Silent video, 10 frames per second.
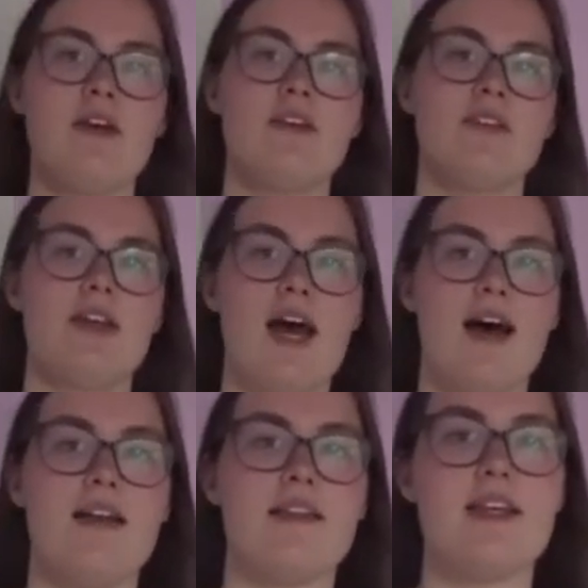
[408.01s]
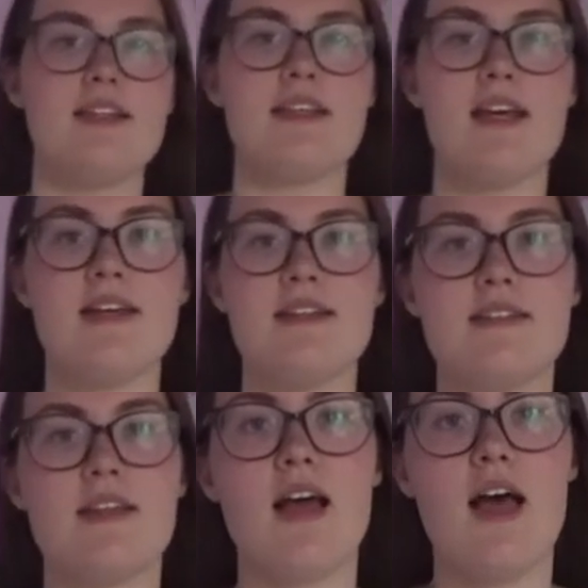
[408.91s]
So yeah, this
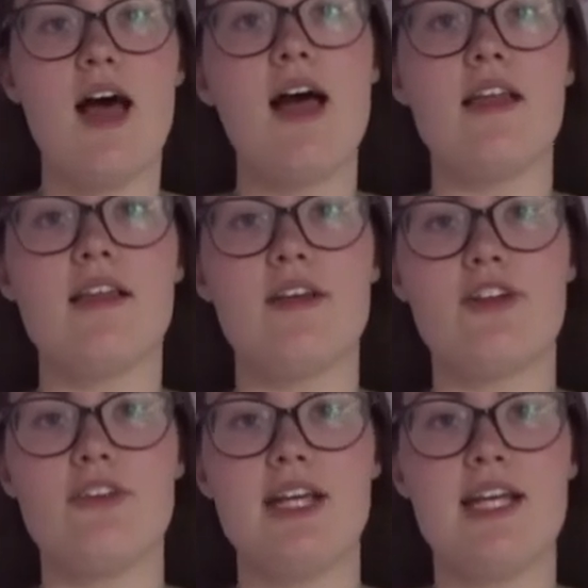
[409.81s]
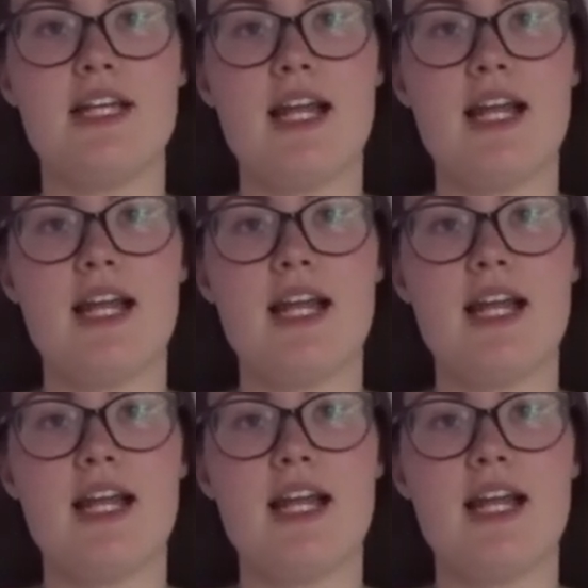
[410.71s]
is the green